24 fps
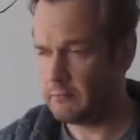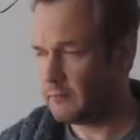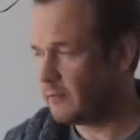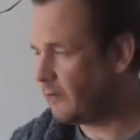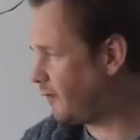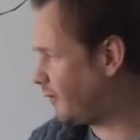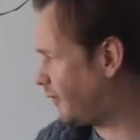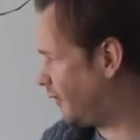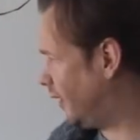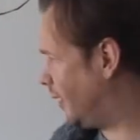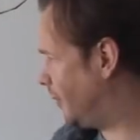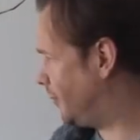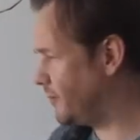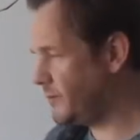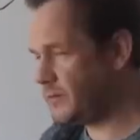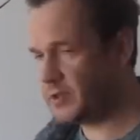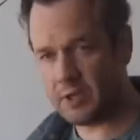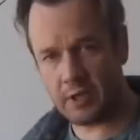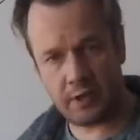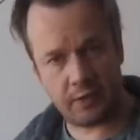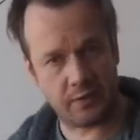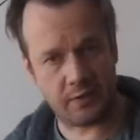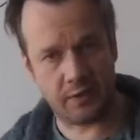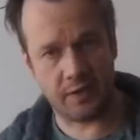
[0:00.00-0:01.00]
from
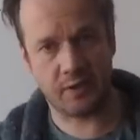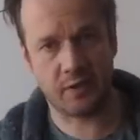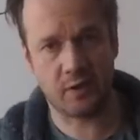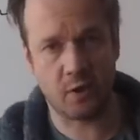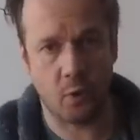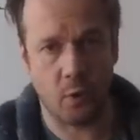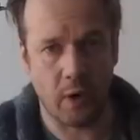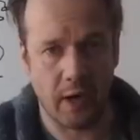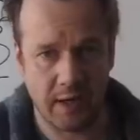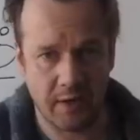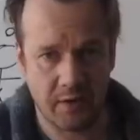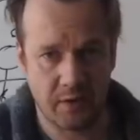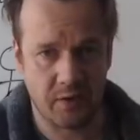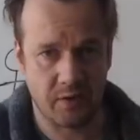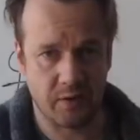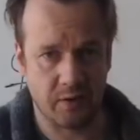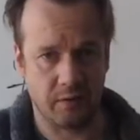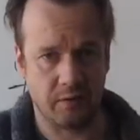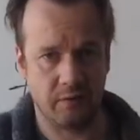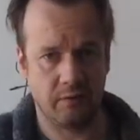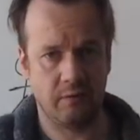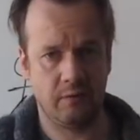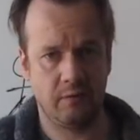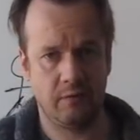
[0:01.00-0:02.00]
just this
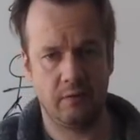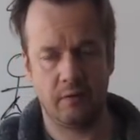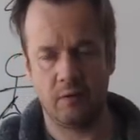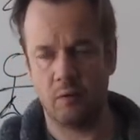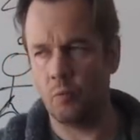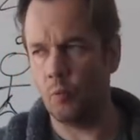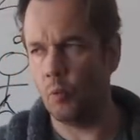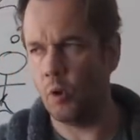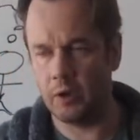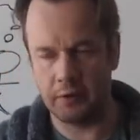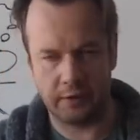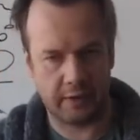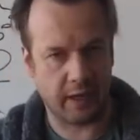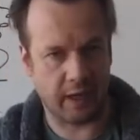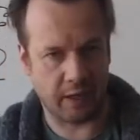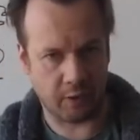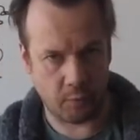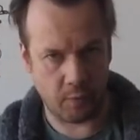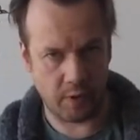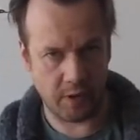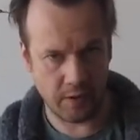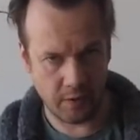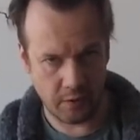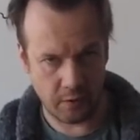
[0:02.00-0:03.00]
question? What
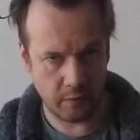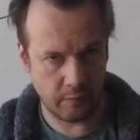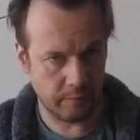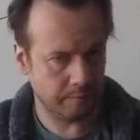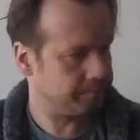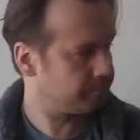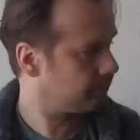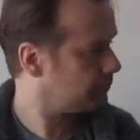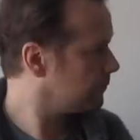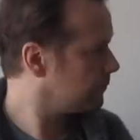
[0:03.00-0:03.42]
can we know?